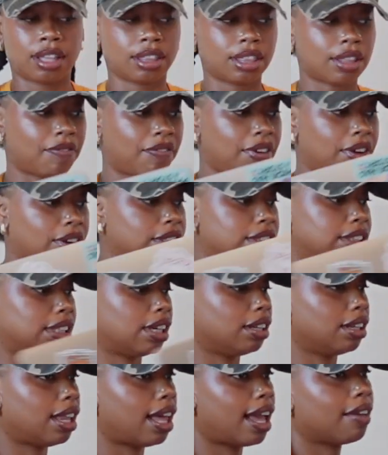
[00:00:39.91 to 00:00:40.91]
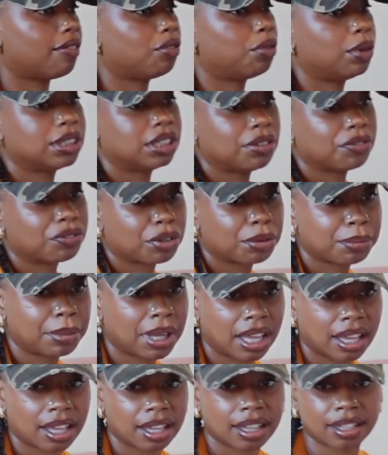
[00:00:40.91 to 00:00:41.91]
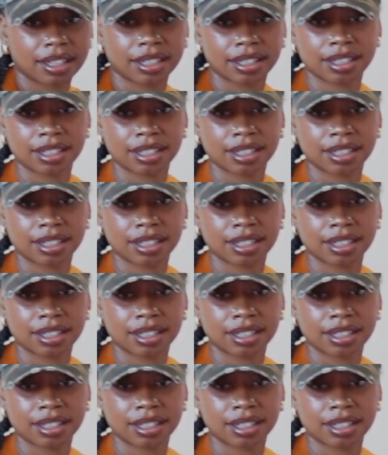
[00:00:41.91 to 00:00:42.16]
the fairy tale life wasn't for me.